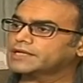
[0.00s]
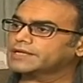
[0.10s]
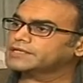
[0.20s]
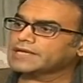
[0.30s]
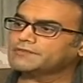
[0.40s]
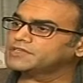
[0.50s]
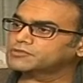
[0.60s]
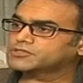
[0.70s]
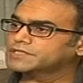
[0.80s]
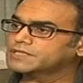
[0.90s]
in every
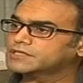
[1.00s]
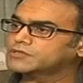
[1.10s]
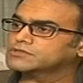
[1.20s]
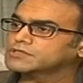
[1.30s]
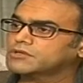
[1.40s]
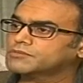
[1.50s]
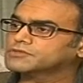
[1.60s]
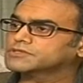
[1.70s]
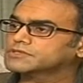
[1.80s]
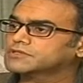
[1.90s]
proceeding accusing the
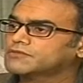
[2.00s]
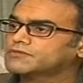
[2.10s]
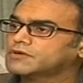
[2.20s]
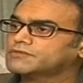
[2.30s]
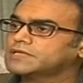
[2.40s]
opposition of